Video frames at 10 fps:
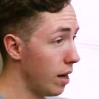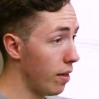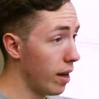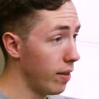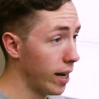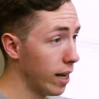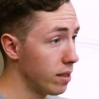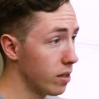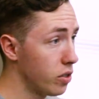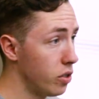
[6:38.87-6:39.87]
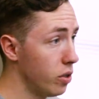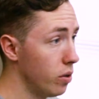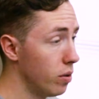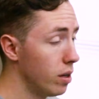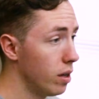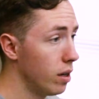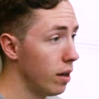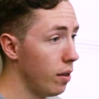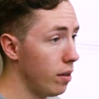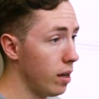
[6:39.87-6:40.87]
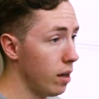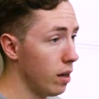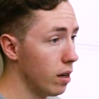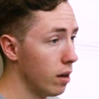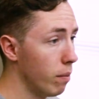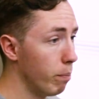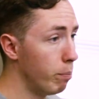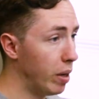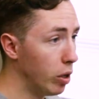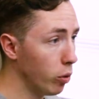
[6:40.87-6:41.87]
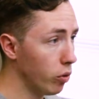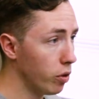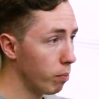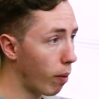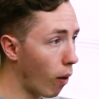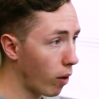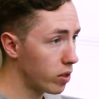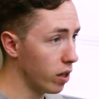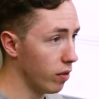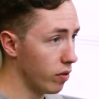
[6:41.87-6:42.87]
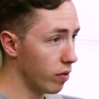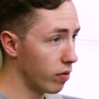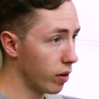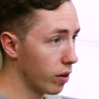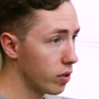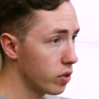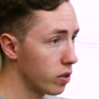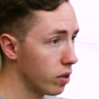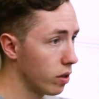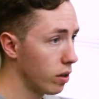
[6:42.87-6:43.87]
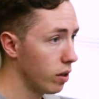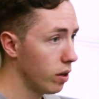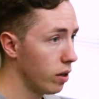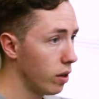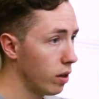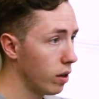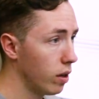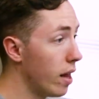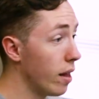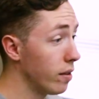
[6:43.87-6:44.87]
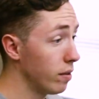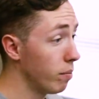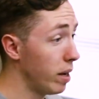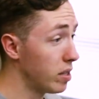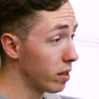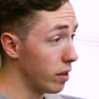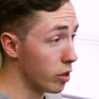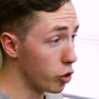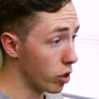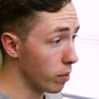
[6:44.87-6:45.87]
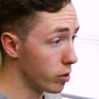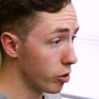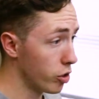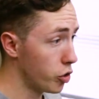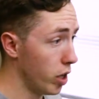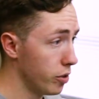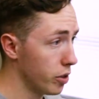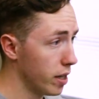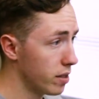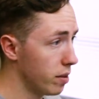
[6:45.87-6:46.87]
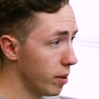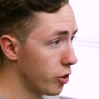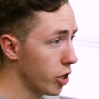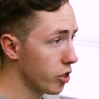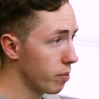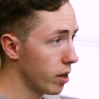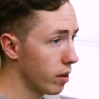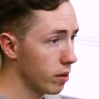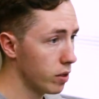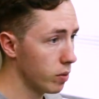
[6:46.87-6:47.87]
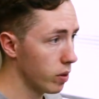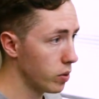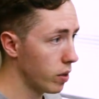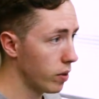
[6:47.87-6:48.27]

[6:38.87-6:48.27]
And then that gets us to the build part of the verse. And then basically the drums are just changing. That's the big change up there. This is what those